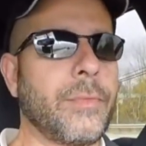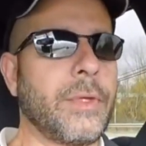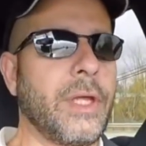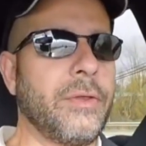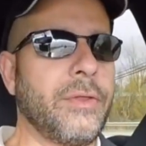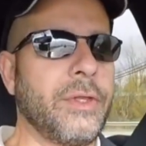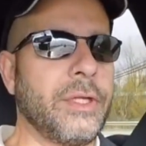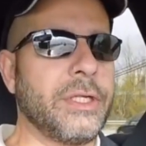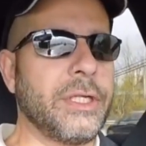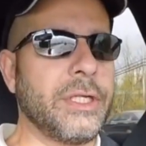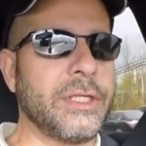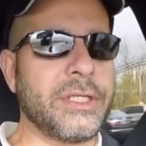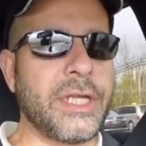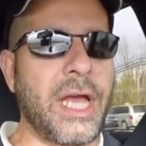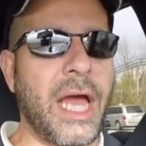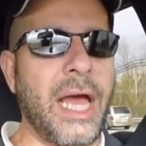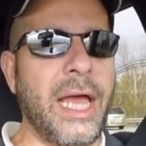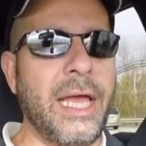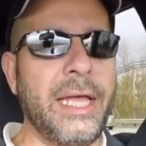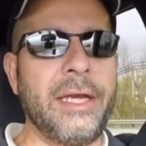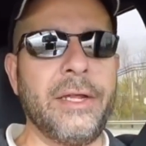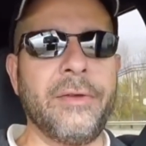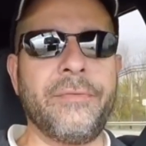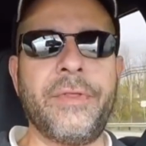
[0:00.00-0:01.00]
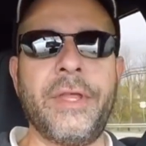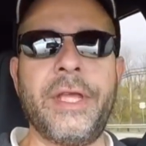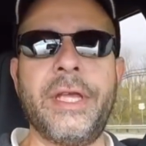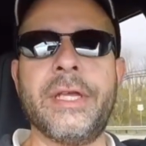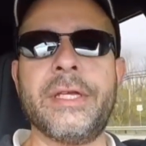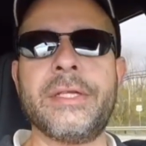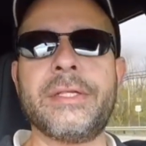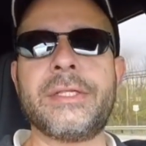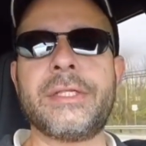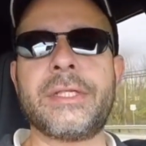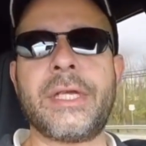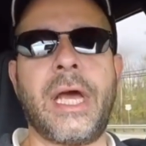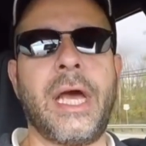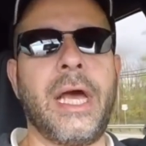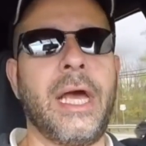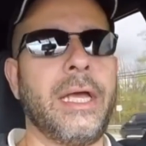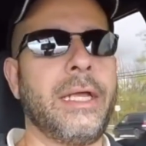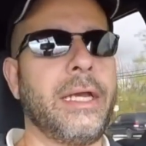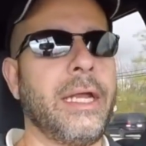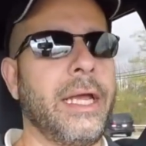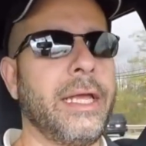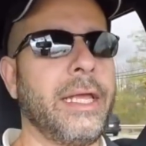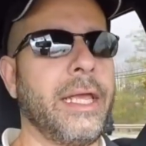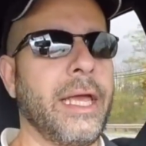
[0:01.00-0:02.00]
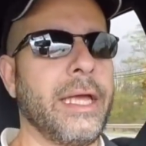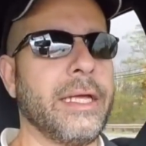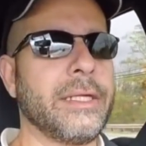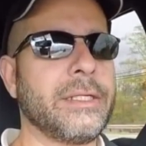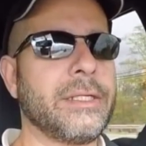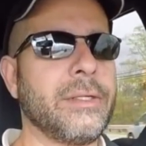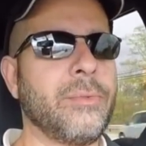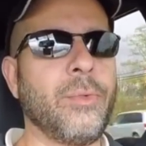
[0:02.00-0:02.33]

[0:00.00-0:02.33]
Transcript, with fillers: The design of the inside, I guess,